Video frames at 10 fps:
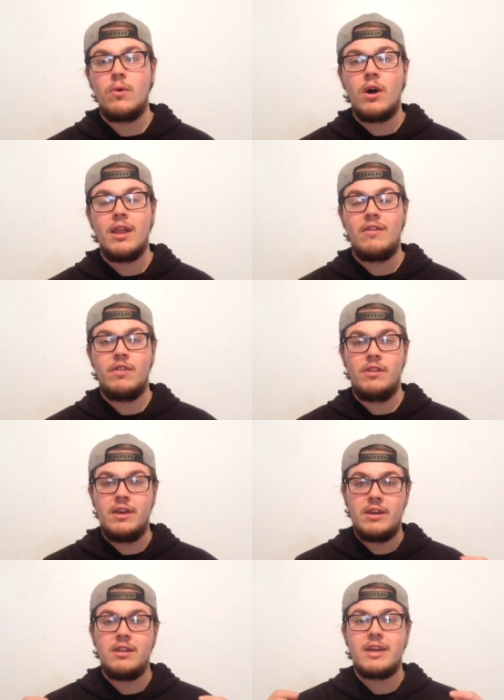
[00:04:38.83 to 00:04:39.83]
I'll have the
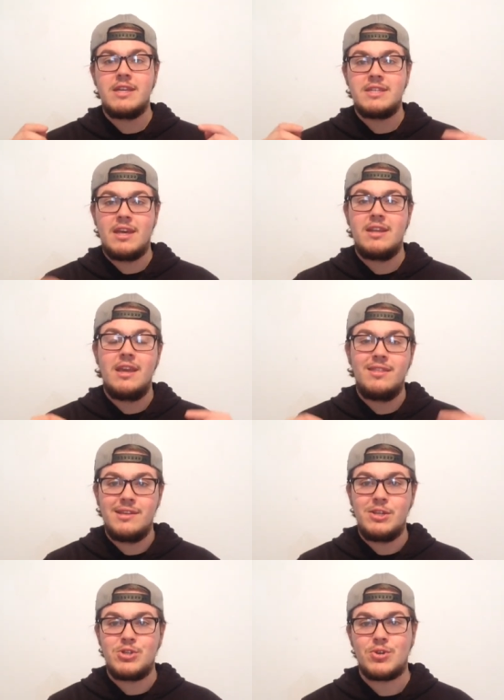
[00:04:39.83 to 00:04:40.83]
link, like I said, in the
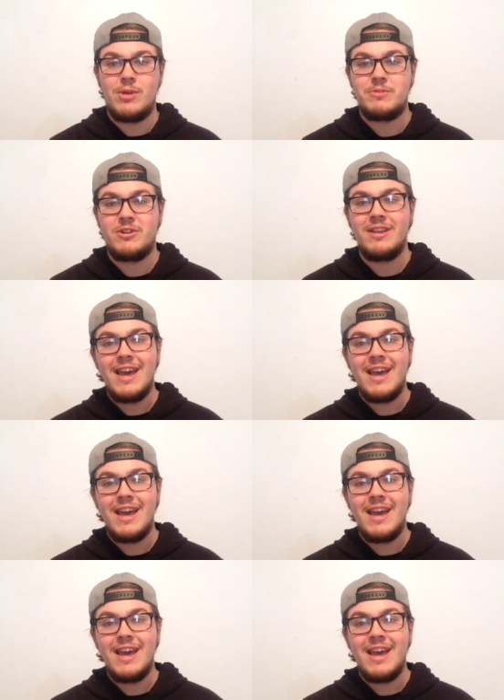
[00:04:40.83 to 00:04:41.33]
description,